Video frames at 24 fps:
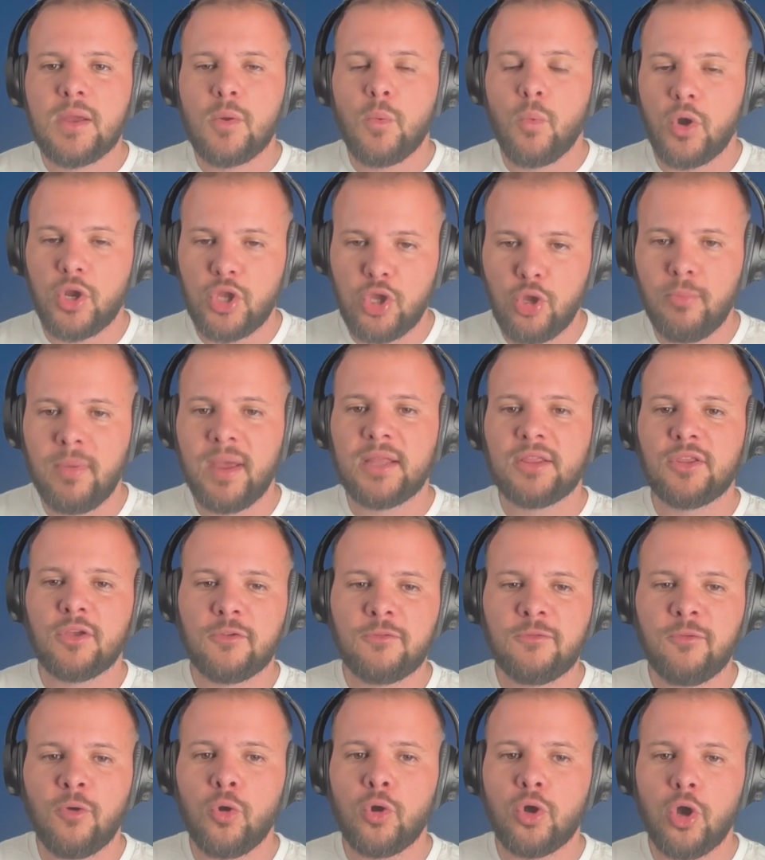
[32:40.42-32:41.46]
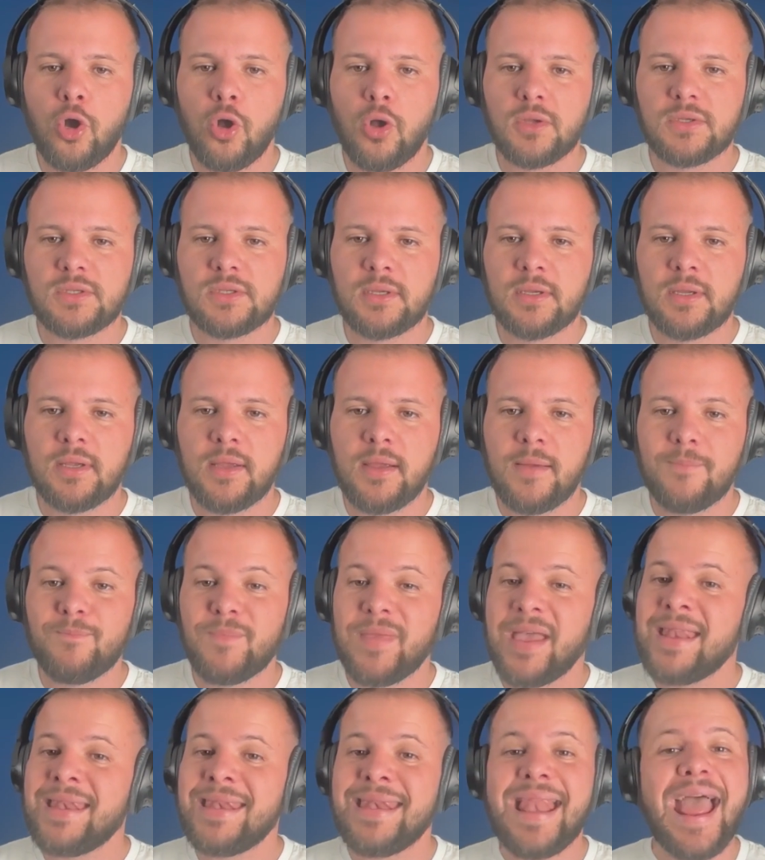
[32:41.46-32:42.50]
where you make those phone calls.
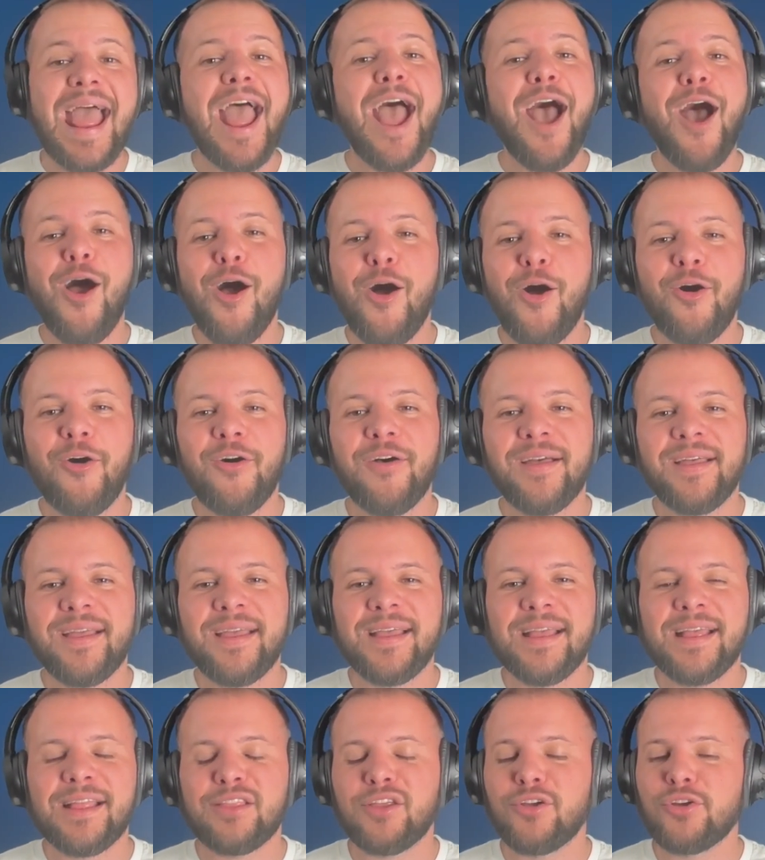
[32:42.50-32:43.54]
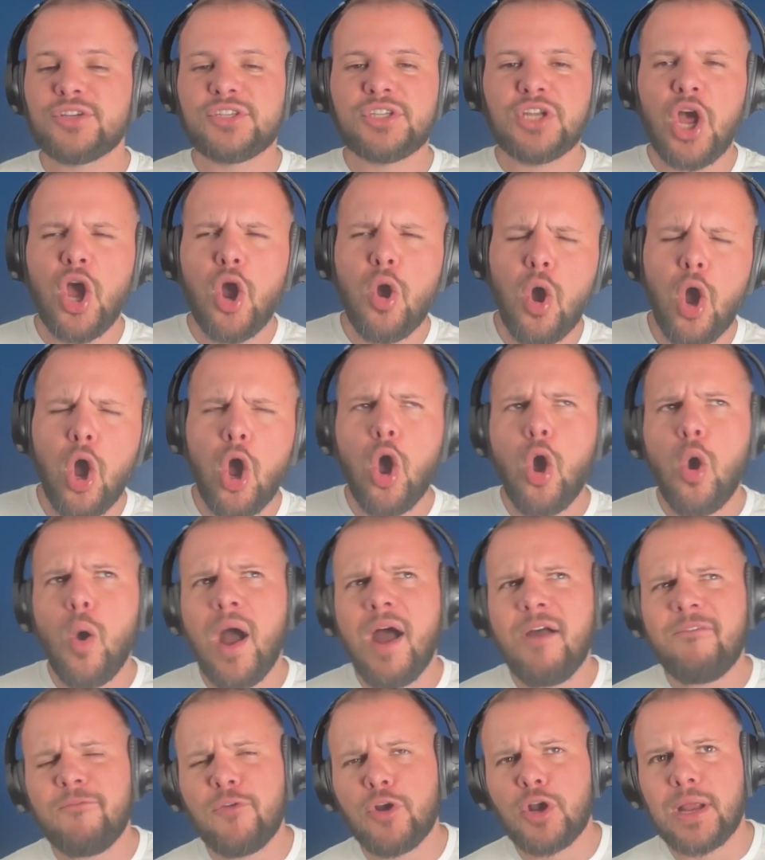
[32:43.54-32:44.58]
And now there's no, oh,
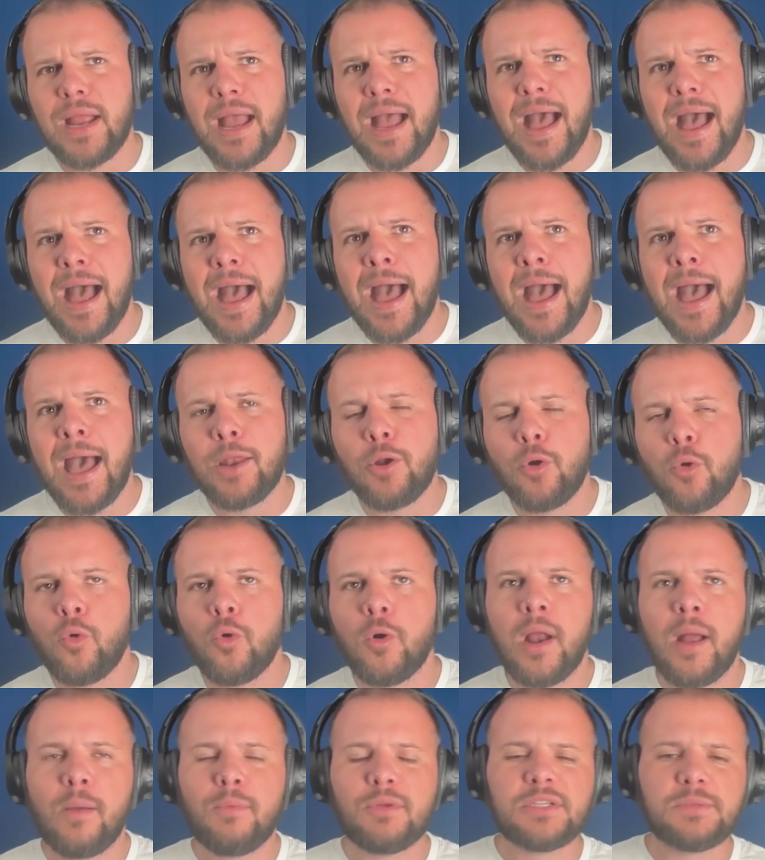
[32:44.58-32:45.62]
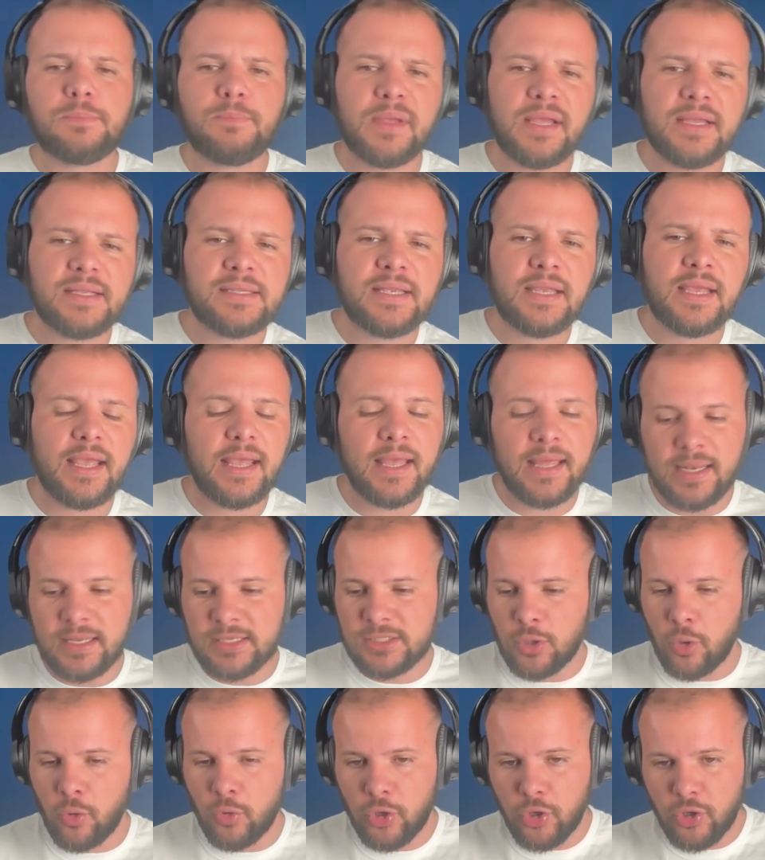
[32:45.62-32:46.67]
I forgot or I was busy. It
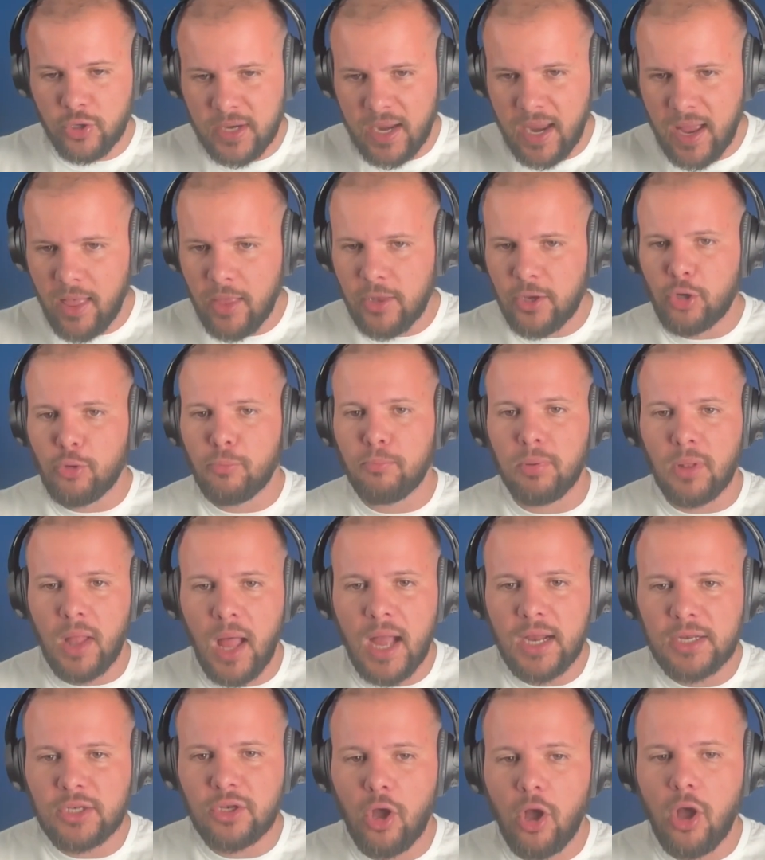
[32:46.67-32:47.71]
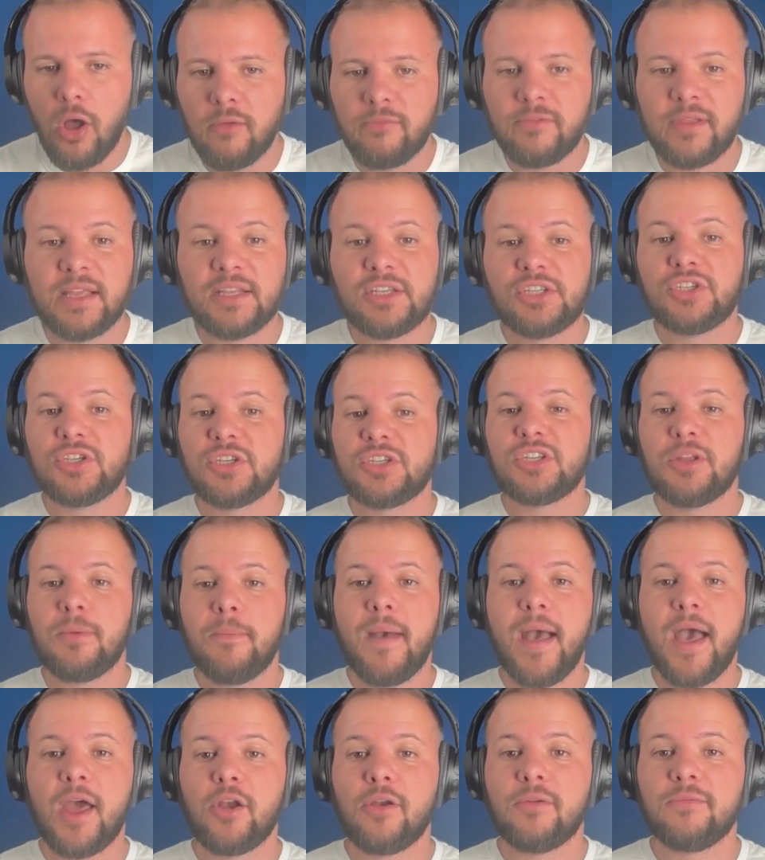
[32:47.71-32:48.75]
is on your calendar, blocked off. It's just a
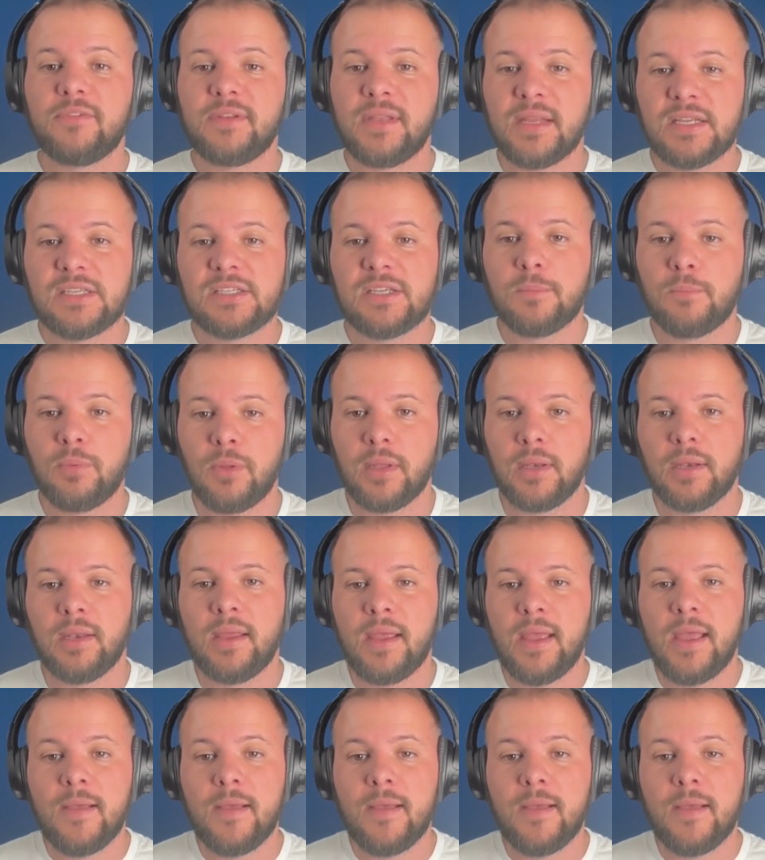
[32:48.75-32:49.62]
matter of discipline.